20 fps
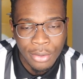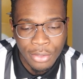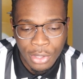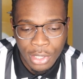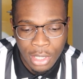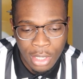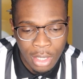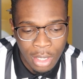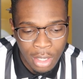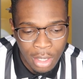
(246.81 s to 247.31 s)

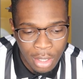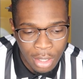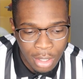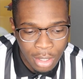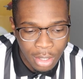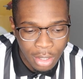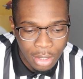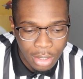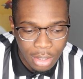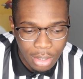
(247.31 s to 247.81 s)

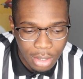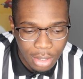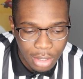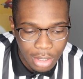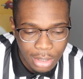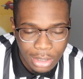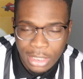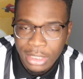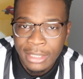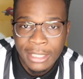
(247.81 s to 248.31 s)

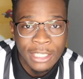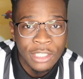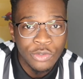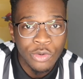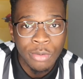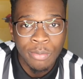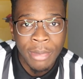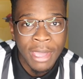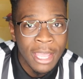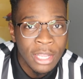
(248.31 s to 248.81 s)
The
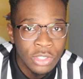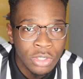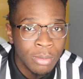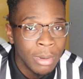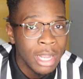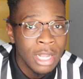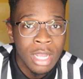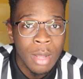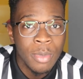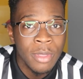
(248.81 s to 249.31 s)
district manager
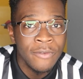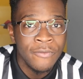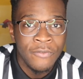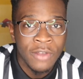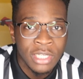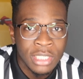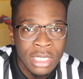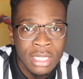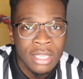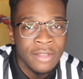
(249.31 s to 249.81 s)
might come to
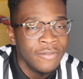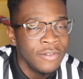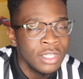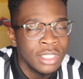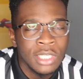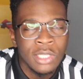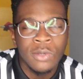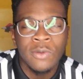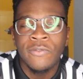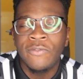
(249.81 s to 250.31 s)
visit. If you
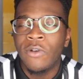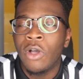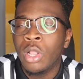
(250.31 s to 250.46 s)
see you